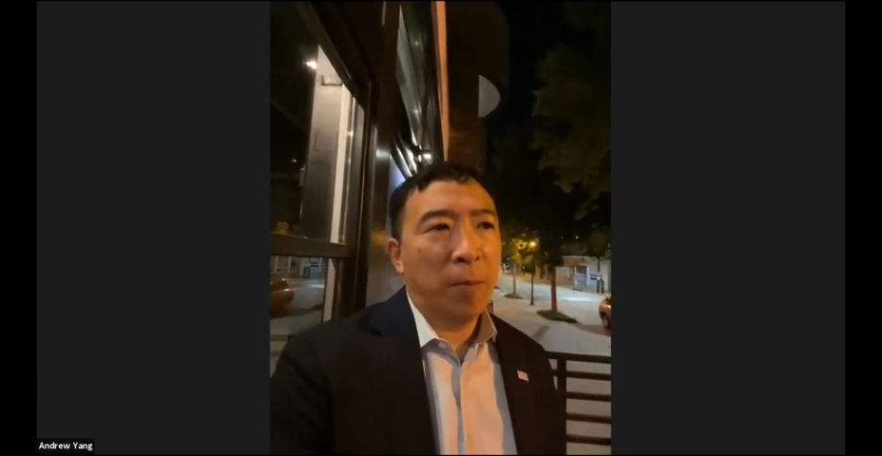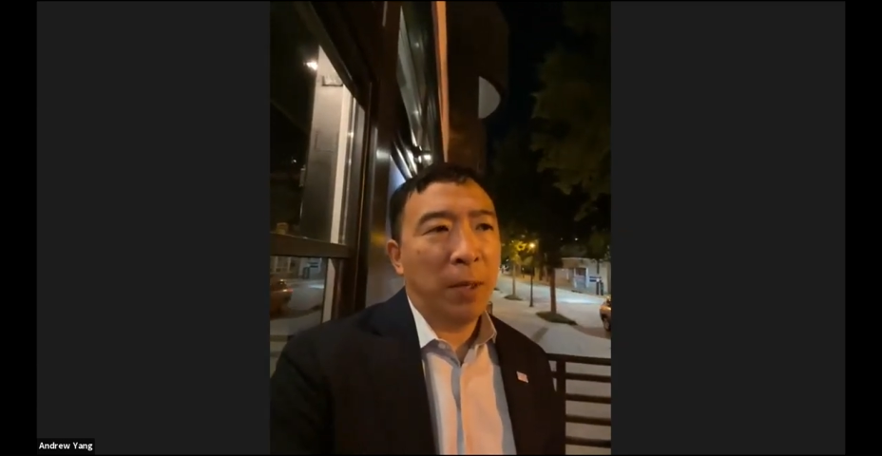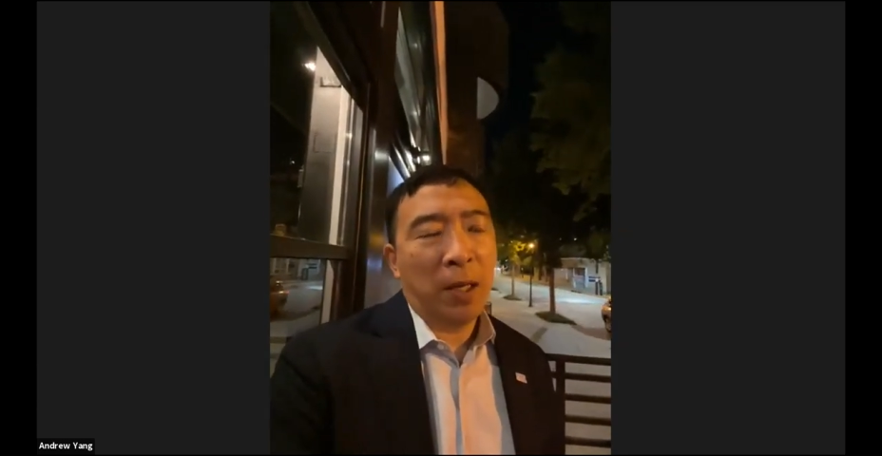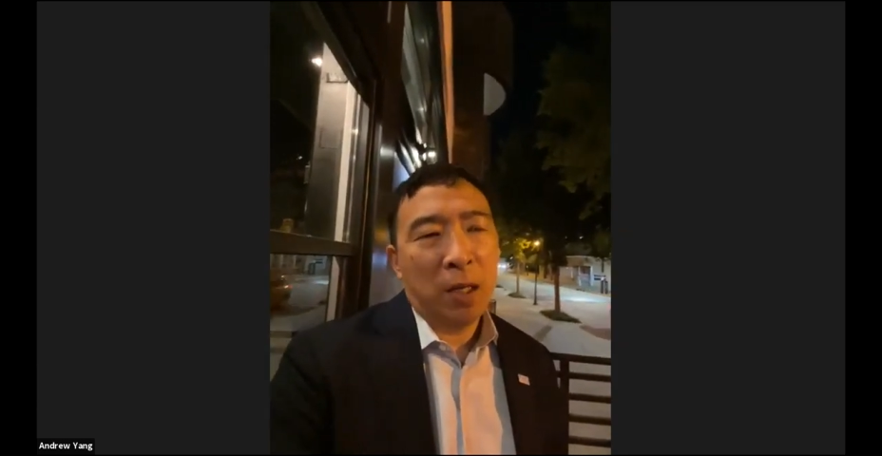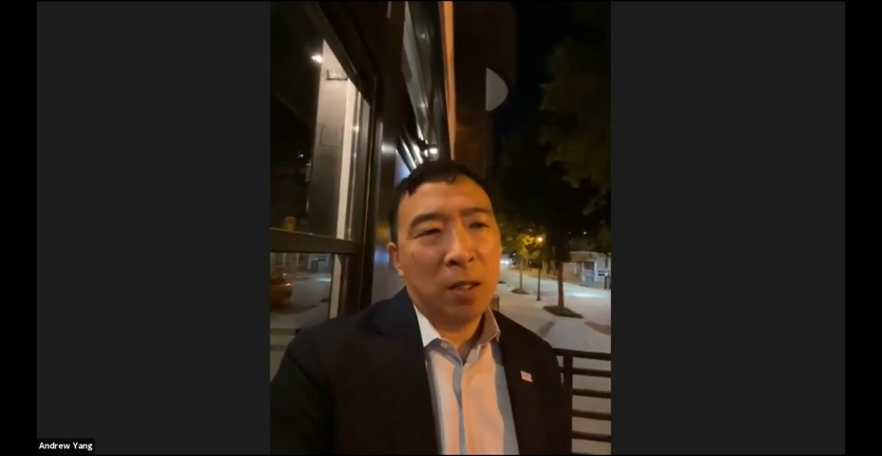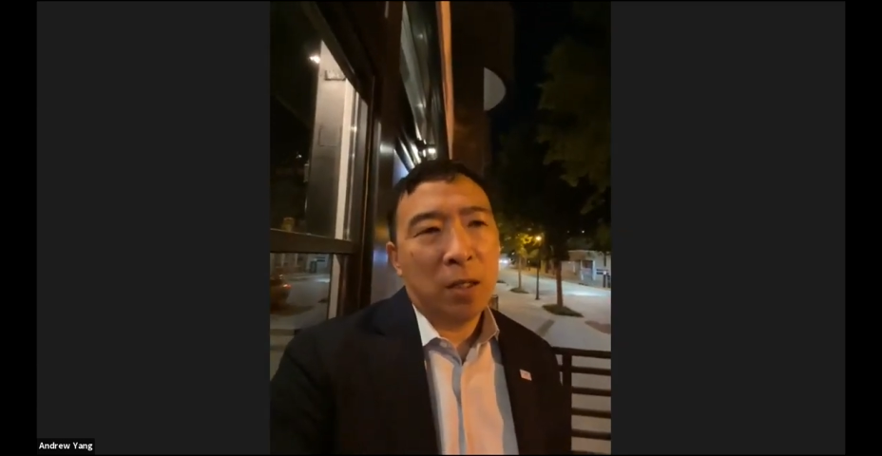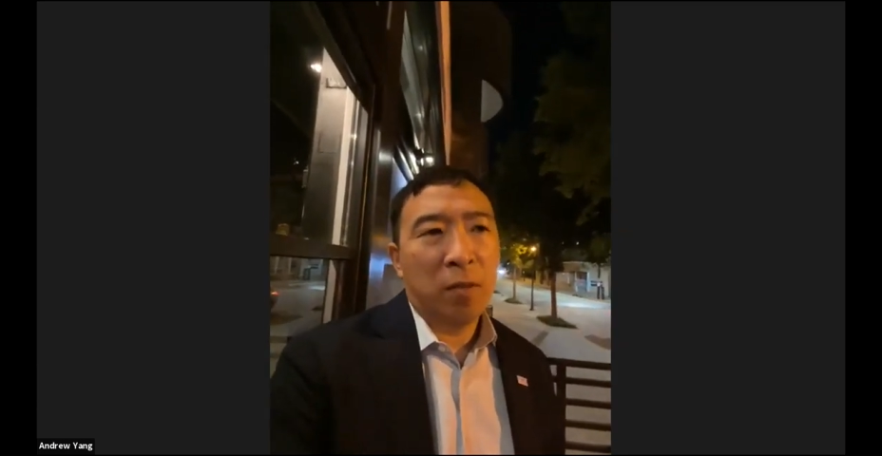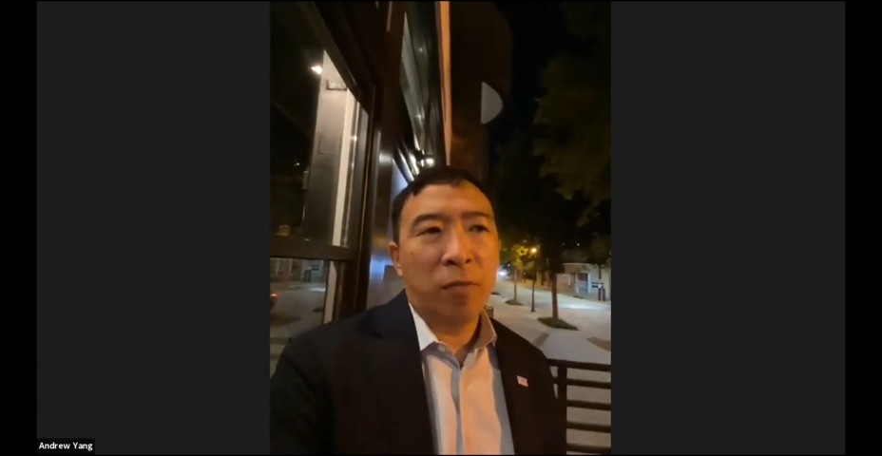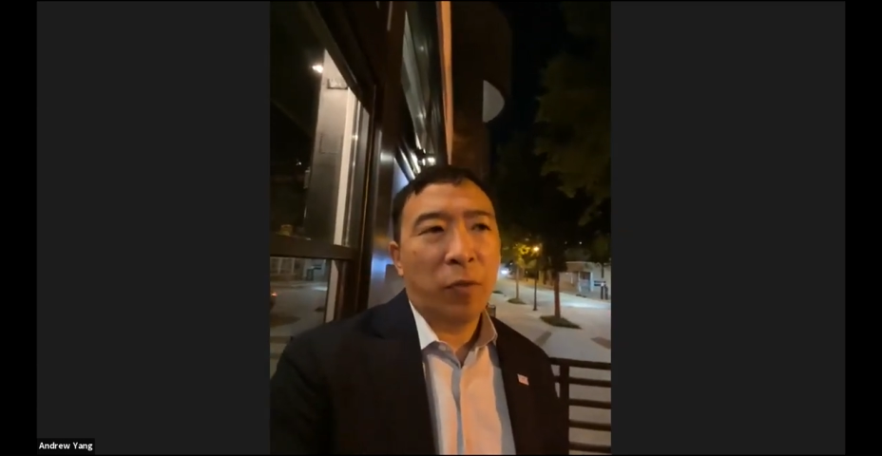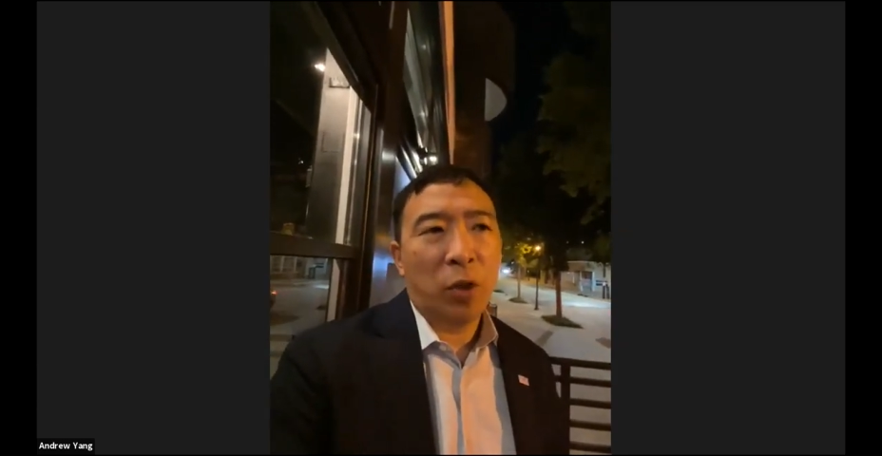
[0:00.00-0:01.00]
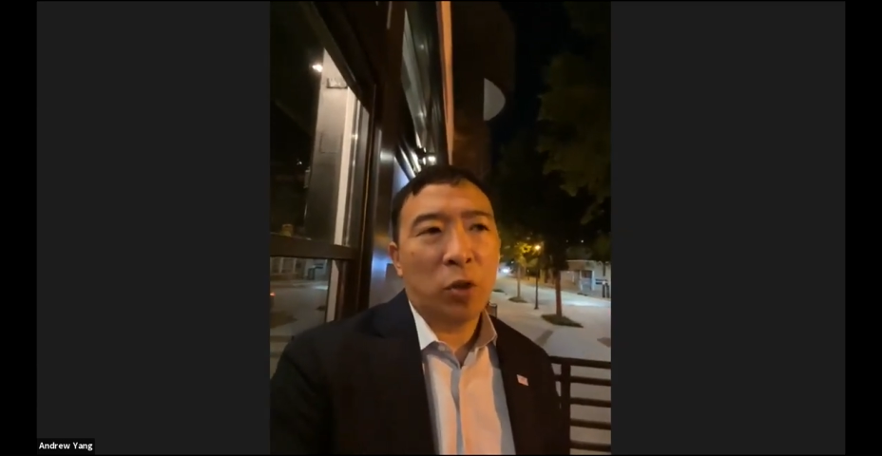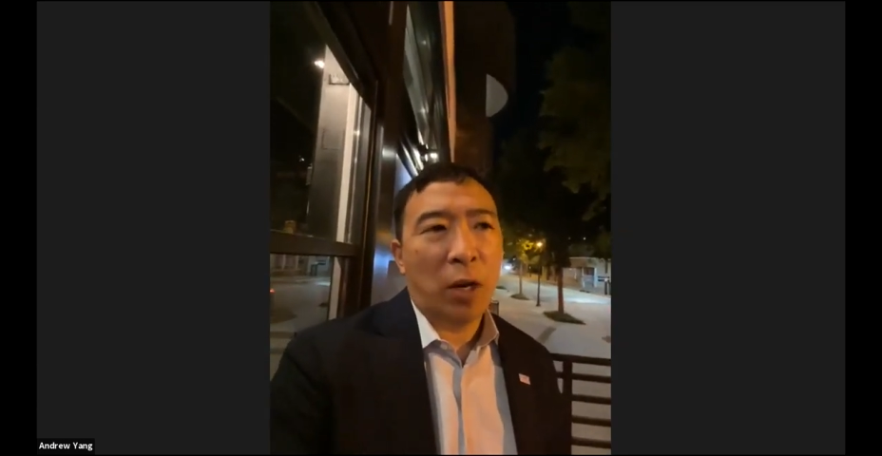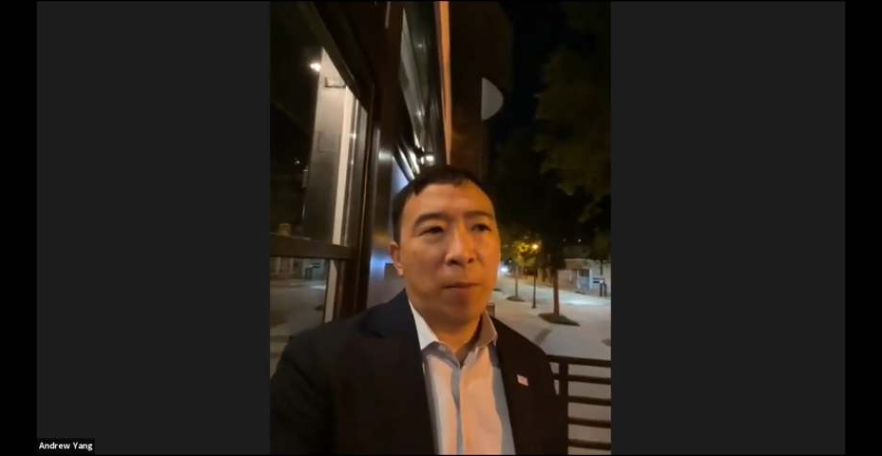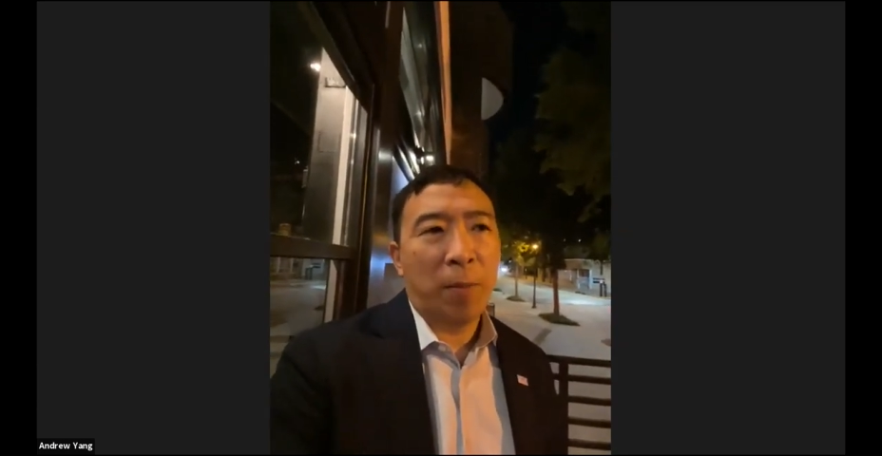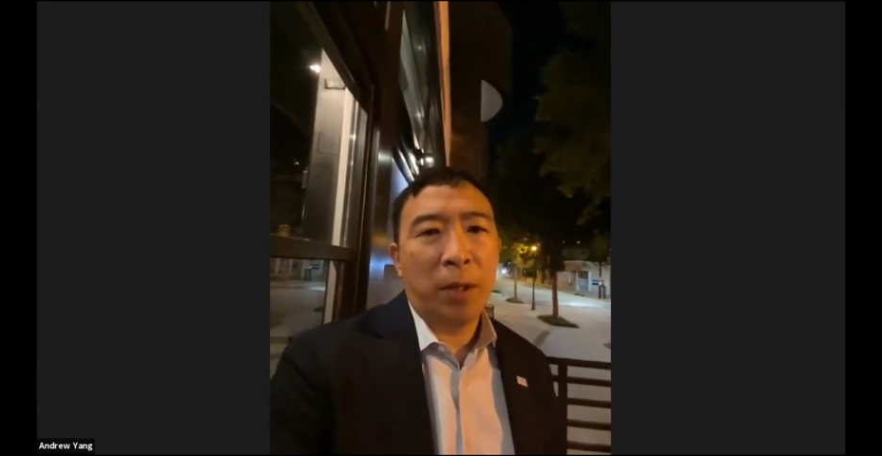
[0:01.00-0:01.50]
because you're
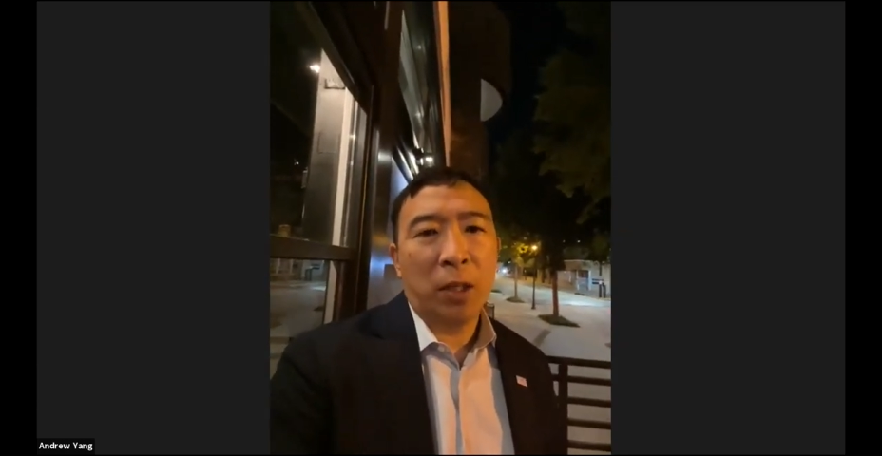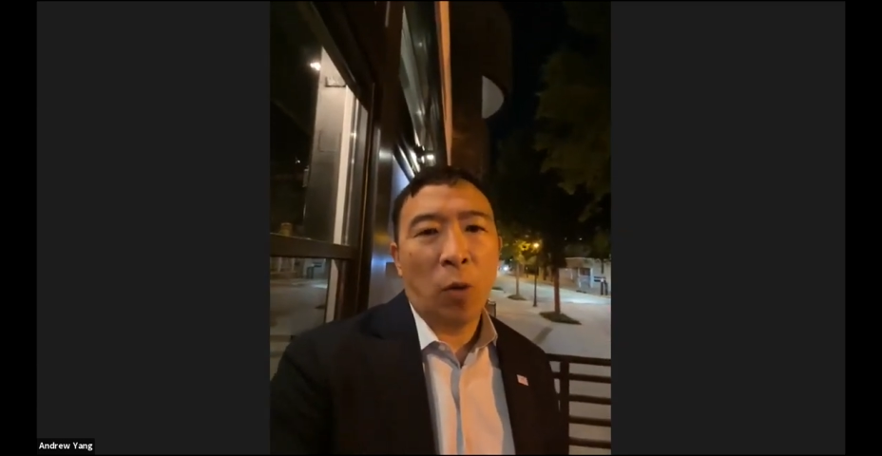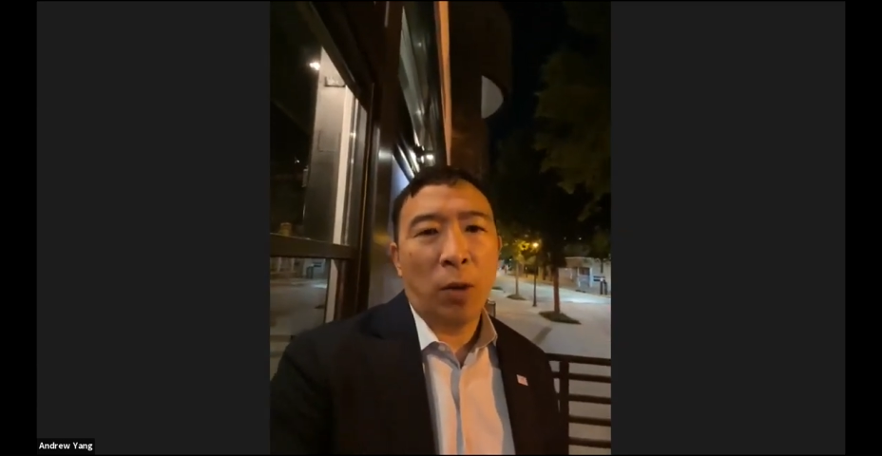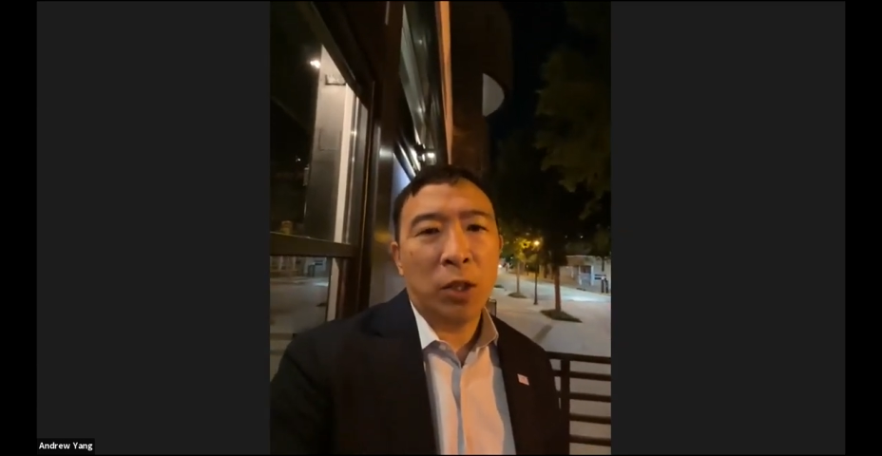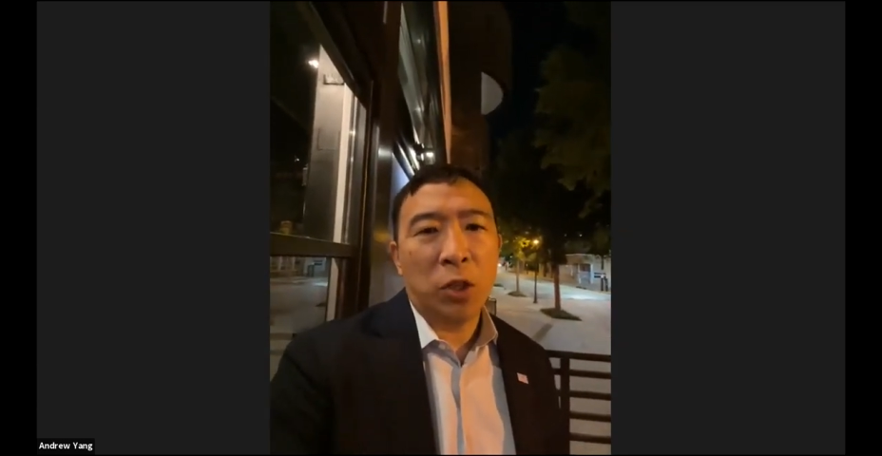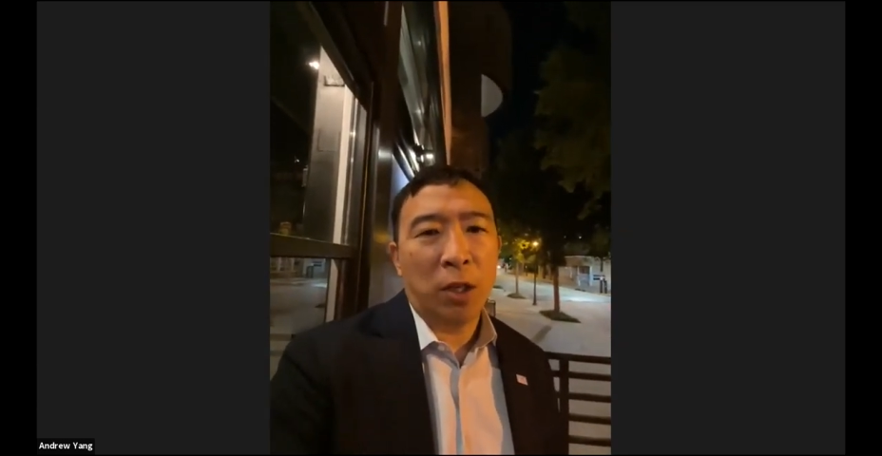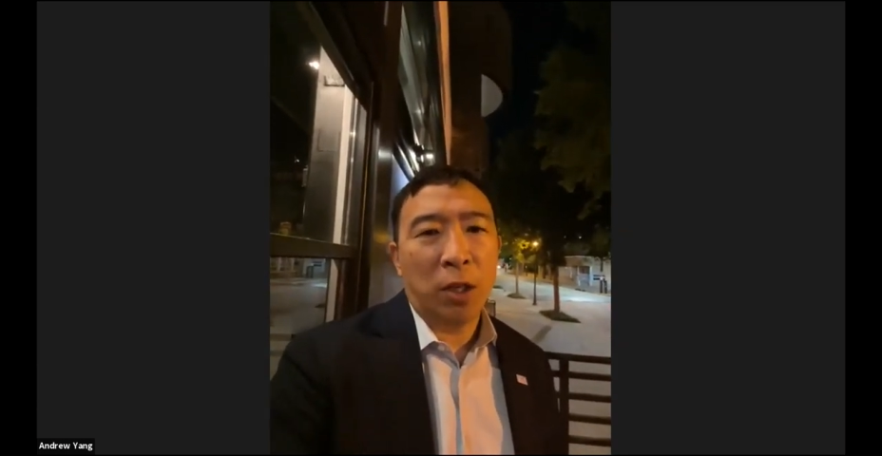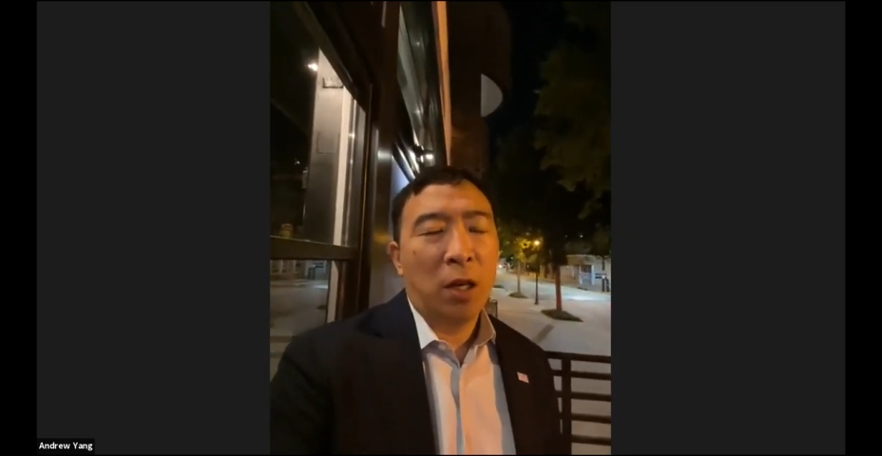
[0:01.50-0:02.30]
trying to build a coalition.